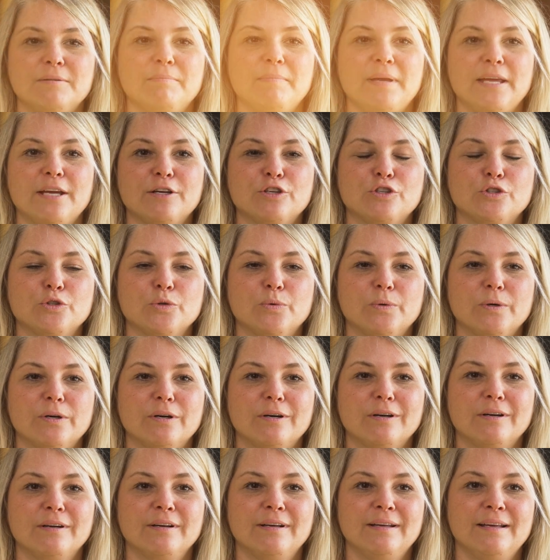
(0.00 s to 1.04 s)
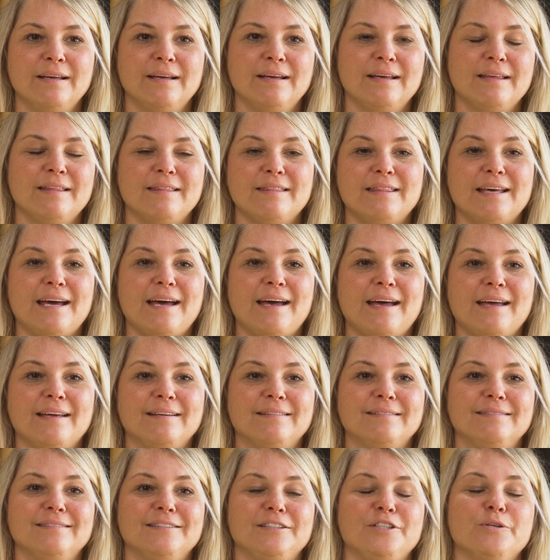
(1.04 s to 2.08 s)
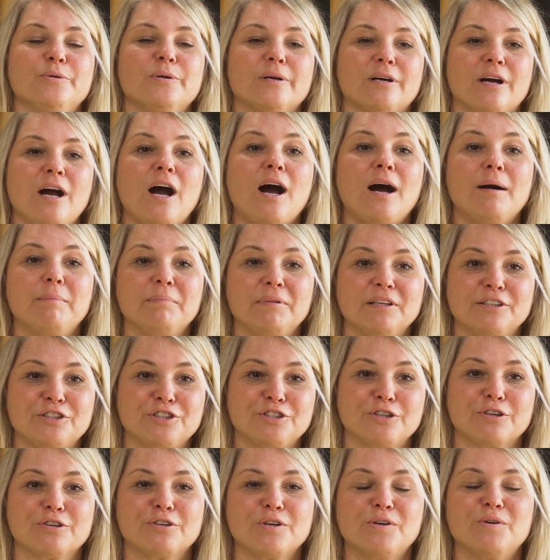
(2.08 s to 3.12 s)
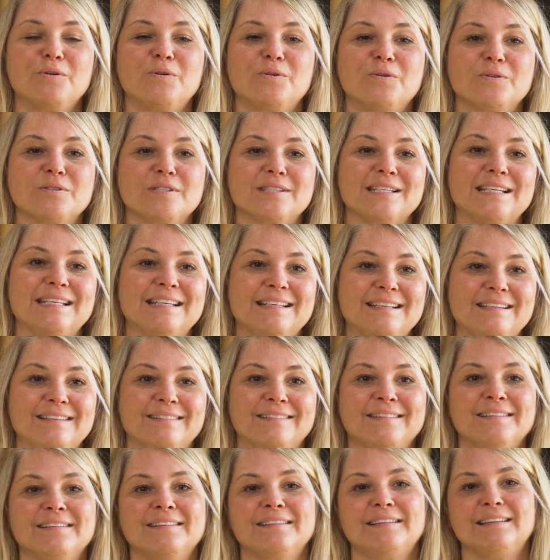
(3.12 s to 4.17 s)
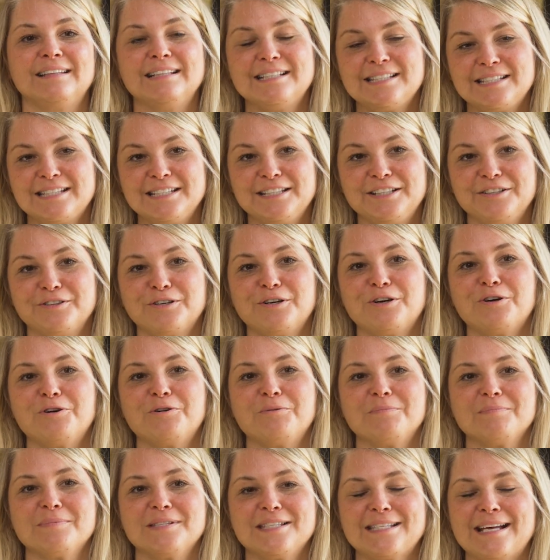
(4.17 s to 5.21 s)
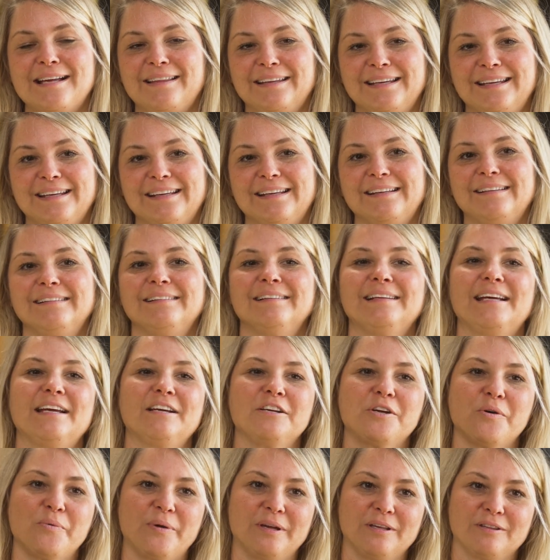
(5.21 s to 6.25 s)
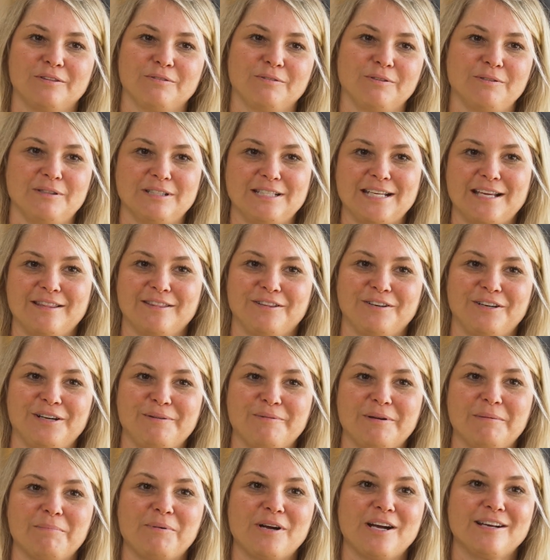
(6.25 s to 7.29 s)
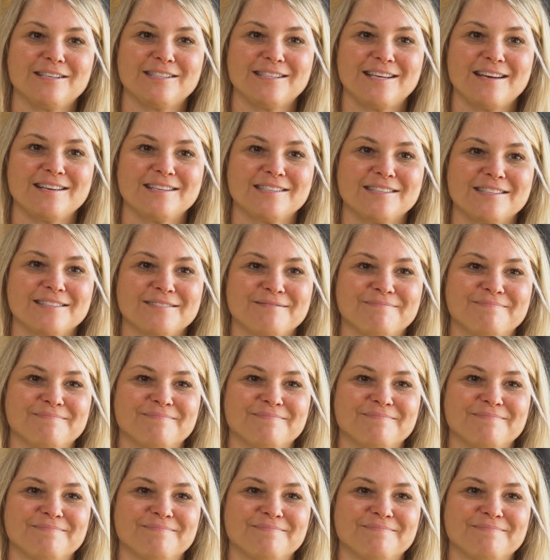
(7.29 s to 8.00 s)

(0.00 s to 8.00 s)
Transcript: make sure that you accomplish your goals in listing your home, selling it, and going through the 1031 process.